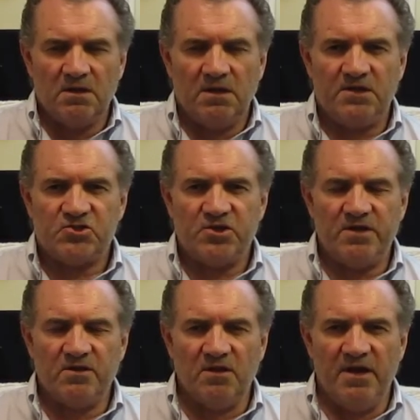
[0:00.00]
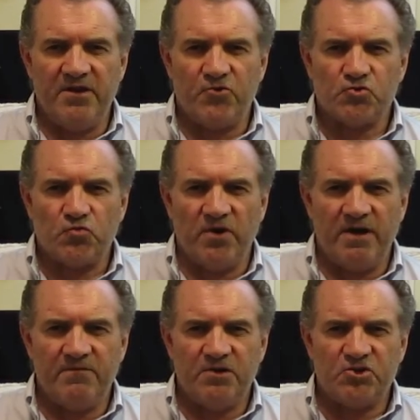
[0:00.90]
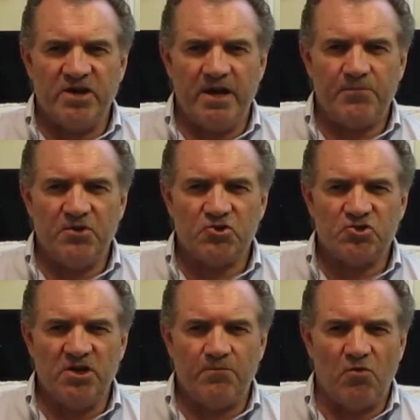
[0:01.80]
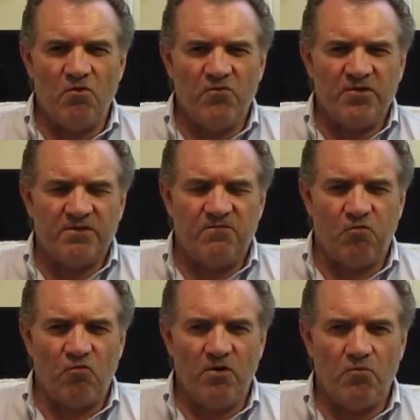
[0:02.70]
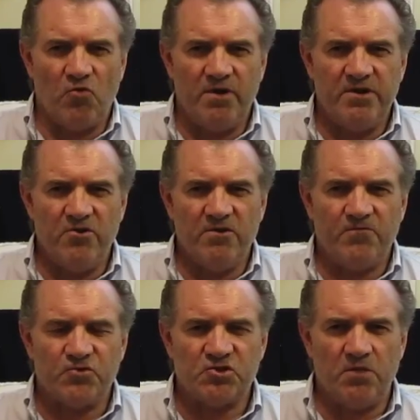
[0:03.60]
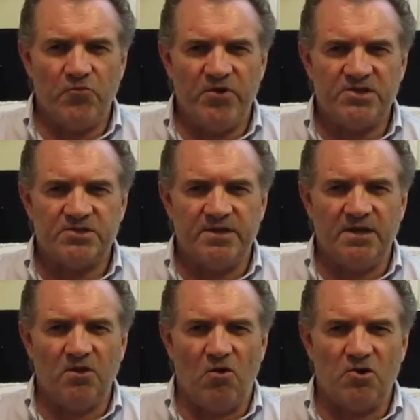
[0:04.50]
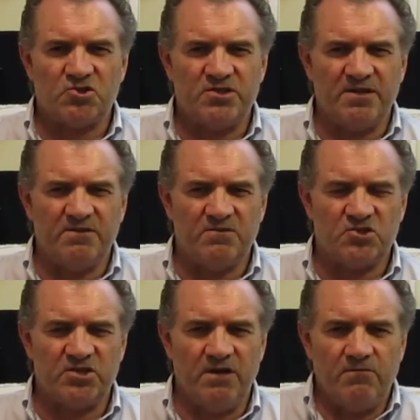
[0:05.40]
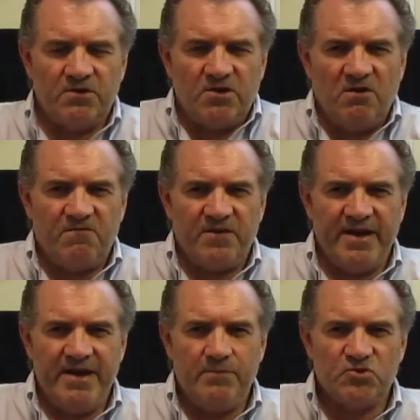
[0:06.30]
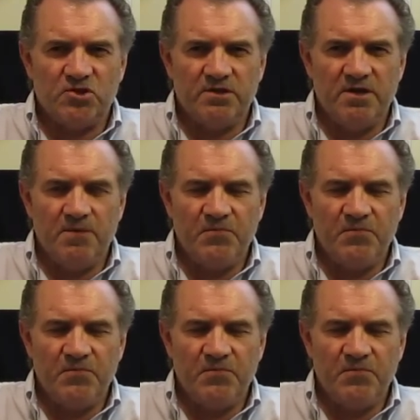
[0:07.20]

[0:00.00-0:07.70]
Let's say the Lakers were having a championship over at the Forum 1 year, and for some reason they lost it in 7 tough games, and